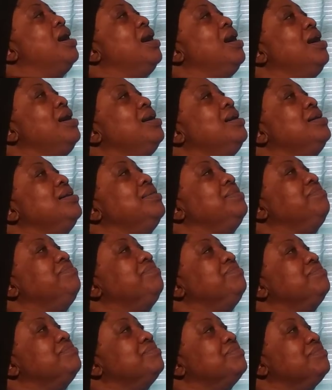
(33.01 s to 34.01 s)

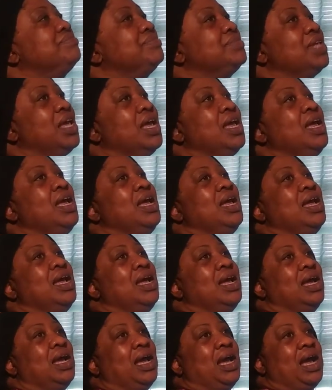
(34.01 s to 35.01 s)
um,
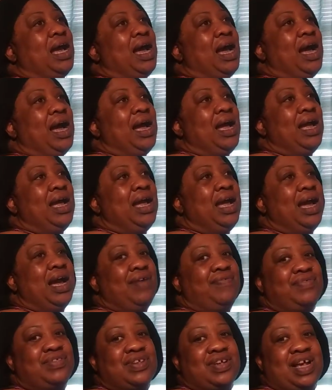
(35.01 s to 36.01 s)
I
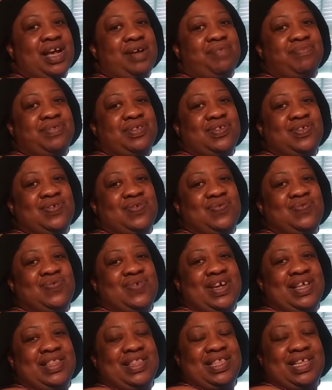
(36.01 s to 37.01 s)
have to come to you
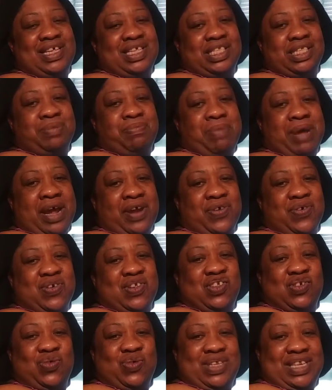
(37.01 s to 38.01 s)
in this manner
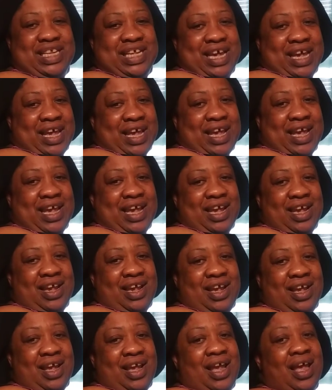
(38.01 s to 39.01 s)
today
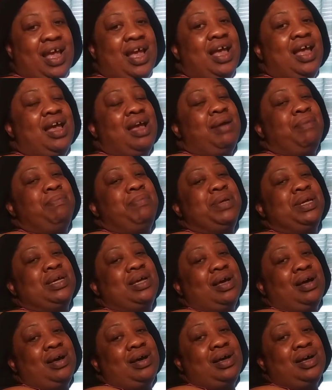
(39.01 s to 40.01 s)

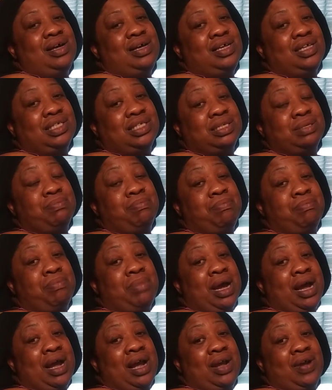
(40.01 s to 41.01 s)
because
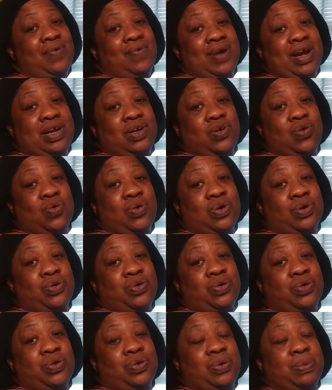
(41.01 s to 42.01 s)
my
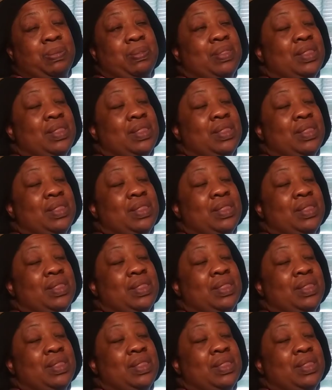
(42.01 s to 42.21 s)
granddaughter